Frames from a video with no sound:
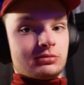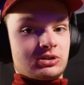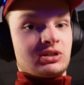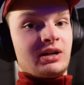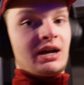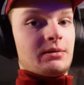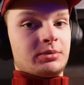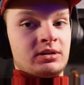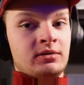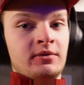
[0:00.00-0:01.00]
what's going to
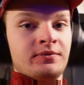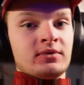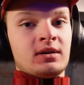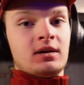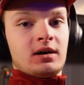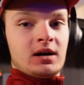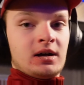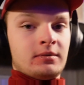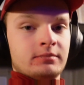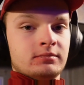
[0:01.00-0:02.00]
happen.
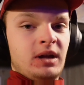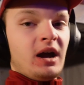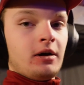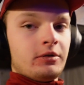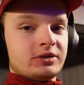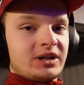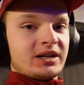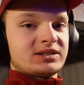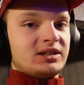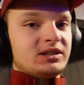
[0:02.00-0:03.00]
Now the task